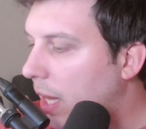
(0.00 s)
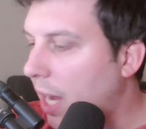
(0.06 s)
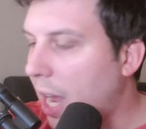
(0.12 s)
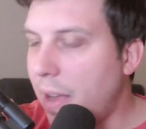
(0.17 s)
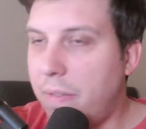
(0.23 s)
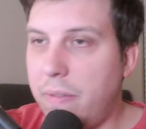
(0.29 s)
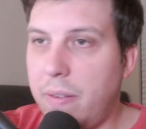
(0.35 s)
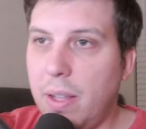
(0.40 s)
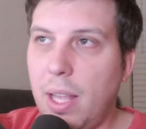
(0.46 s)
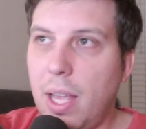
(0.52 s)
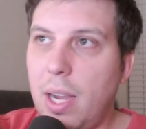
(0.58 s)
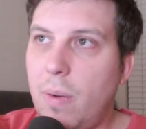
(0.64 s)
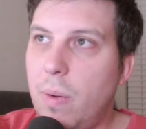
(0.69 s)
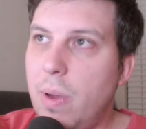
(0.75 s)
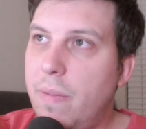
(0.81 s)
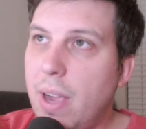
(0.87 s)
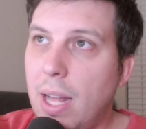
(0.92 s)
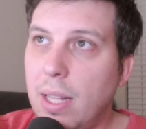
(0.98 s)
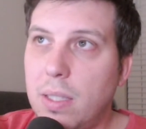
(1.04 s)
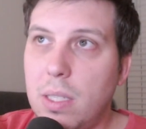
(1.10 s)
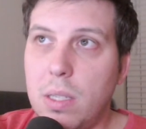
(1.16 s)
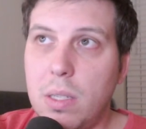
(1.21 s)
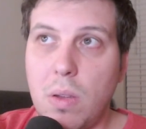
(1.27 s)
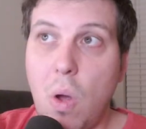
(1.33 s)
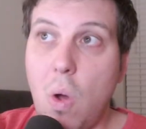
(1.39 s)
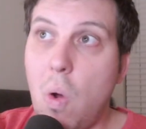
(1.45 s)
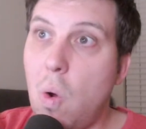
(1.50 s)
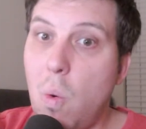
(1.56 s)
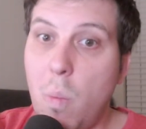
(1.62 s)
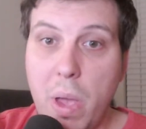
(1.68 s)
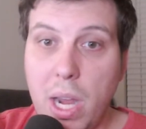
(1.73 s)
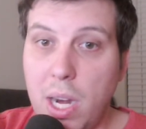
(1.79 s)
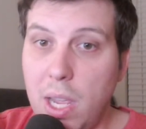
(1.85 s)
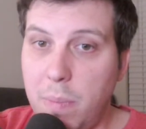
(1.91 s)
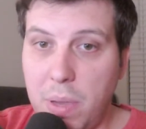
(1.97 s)
I feel like we've got so
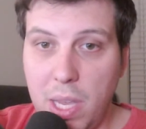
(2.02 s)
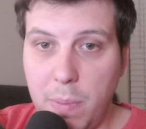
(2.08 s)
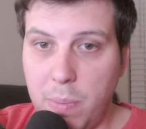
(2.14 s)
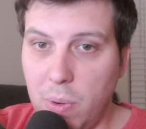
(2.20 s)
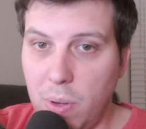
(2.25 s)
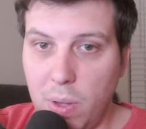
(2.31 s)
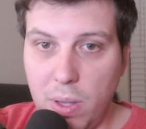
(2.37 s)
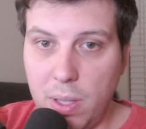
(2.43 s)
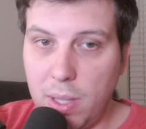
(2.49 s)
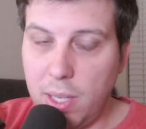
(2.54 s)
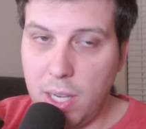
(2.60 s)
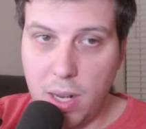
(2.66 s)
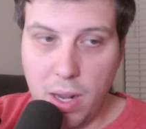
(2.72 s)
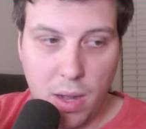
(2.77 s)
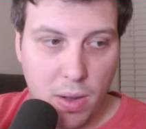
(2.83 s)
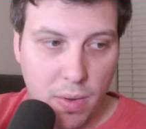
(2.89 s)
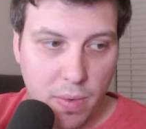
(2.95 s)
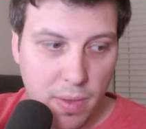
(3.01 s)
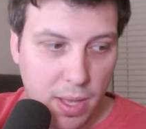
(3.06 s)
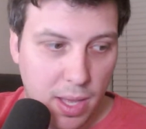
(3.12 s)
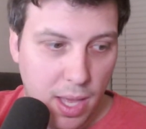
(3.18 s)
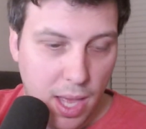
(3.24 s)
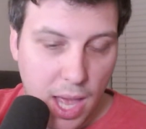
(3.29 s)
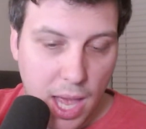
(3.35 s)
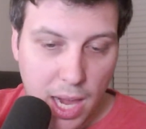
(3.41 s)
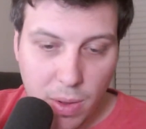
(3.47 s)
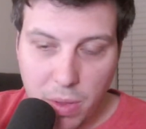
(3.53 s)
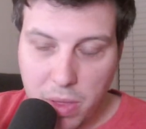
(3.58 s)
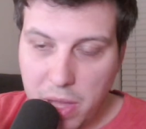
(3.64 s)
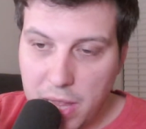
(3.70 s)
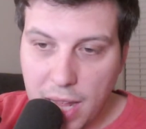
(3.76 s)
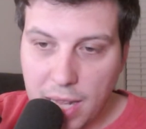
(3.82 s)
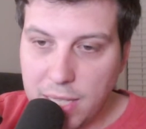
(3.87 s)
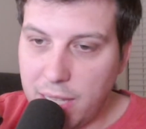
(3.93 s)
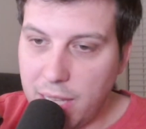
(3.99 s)
many people, I don't
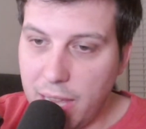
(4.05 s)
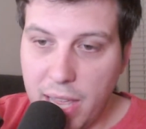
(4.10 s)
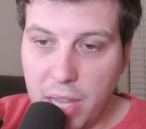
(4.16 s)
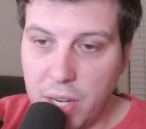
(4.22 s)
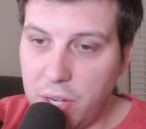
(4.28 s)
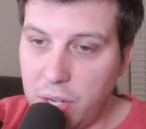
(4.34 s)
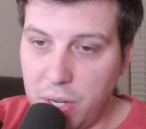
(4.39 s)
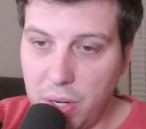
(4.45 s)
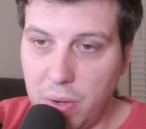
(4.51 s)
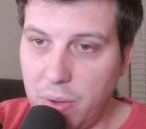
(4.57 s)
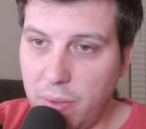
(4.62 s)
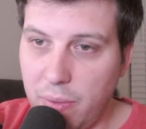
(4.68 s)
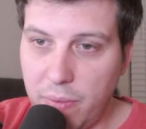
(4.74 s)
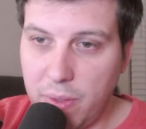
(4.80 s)
think that's the issue.